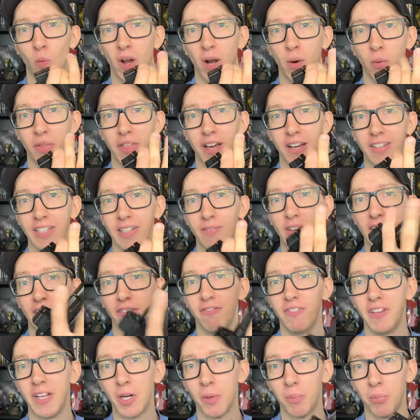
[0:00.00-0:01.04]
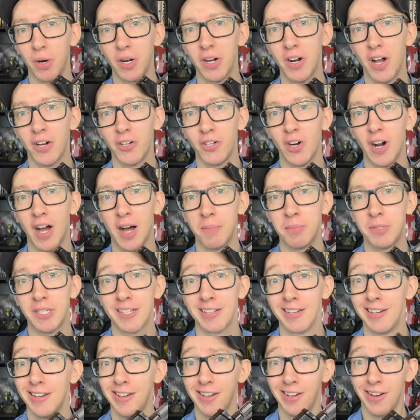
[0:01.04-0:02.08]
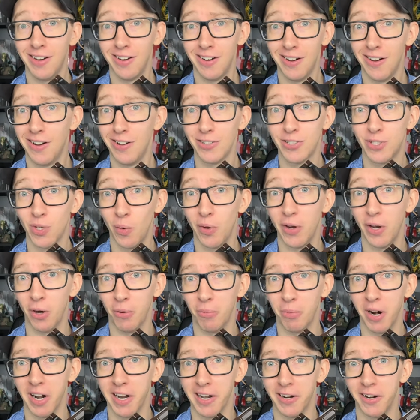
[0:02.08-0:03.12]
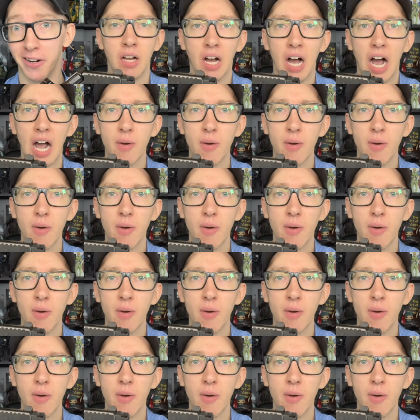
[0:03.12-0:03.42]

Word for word: Wick without leaving a fingerprint on your optic, also a no-brainer.